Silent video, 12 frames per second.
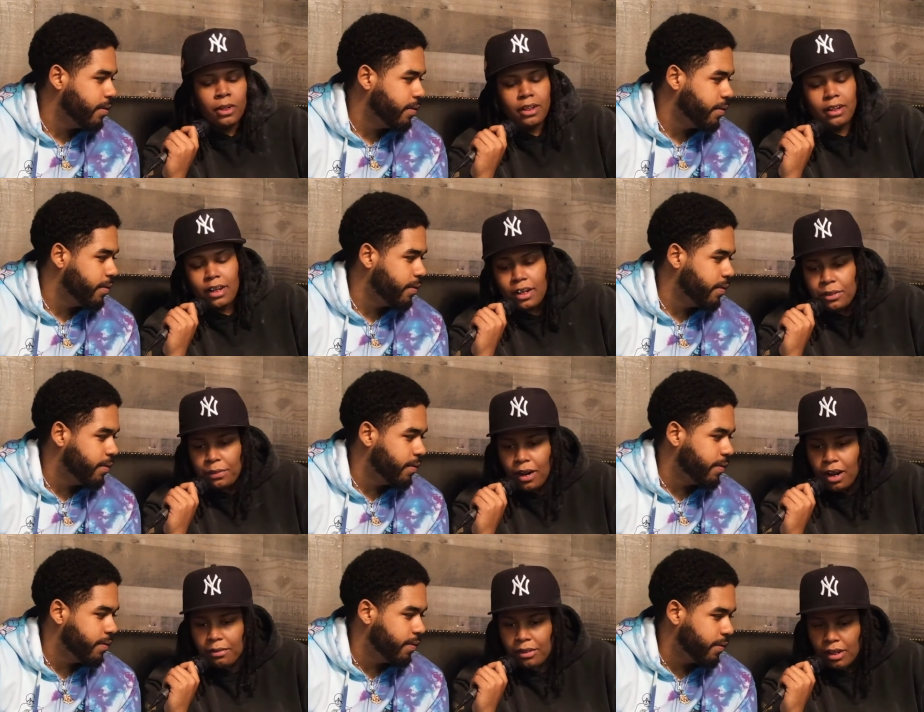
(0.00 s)
Speaker 1: Next
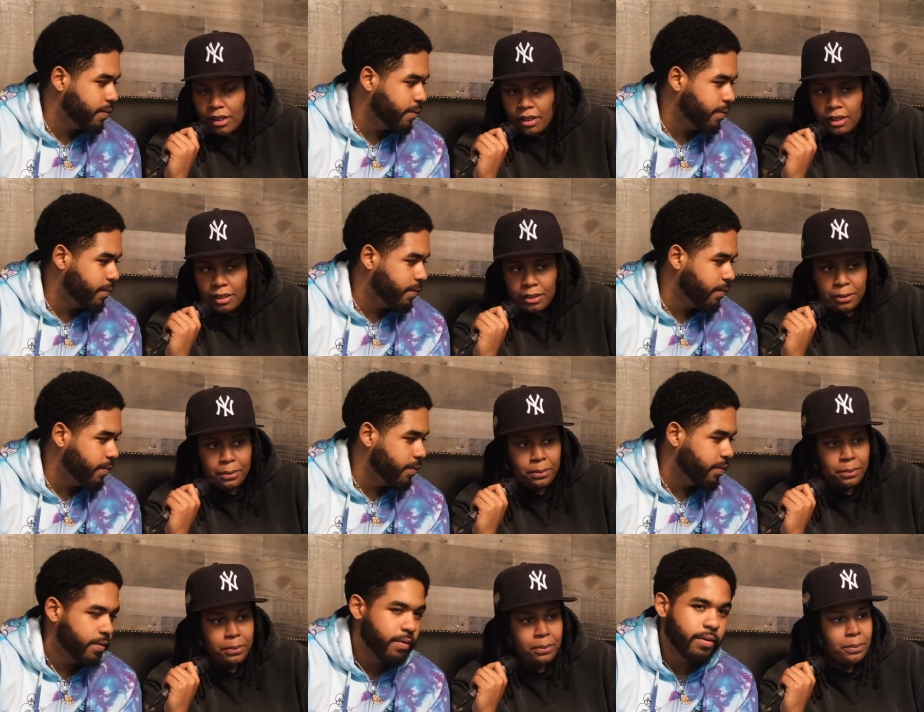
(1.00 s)
five years,
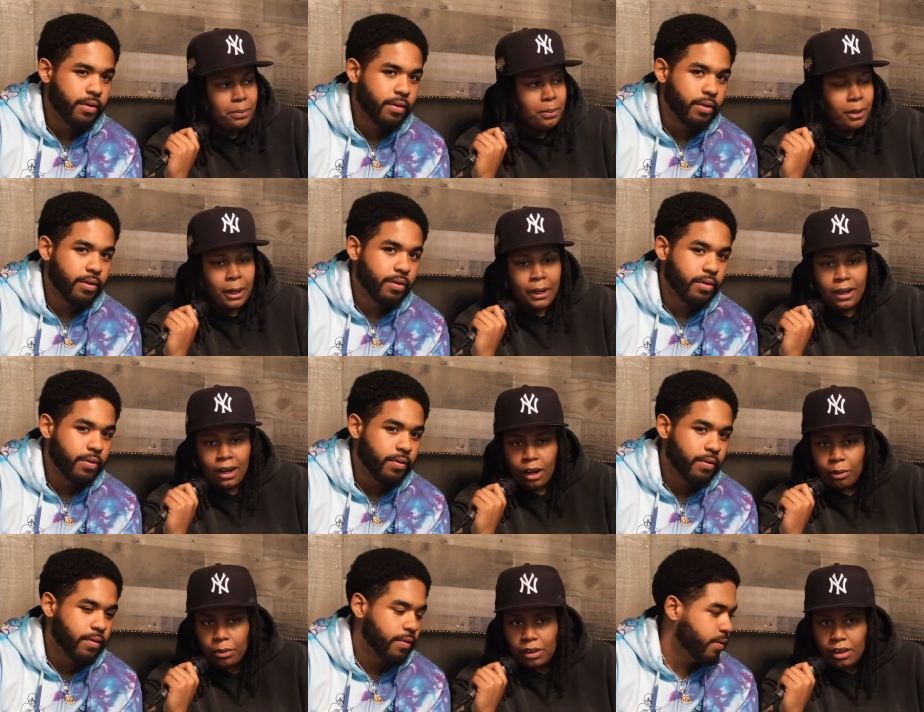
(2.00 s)
I
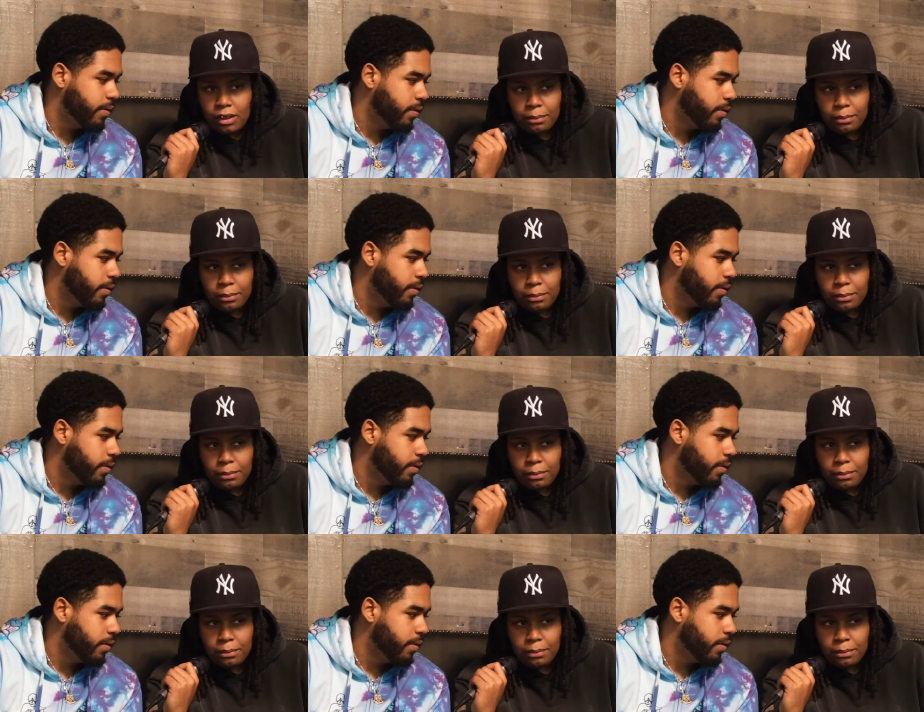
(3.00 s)
wanna,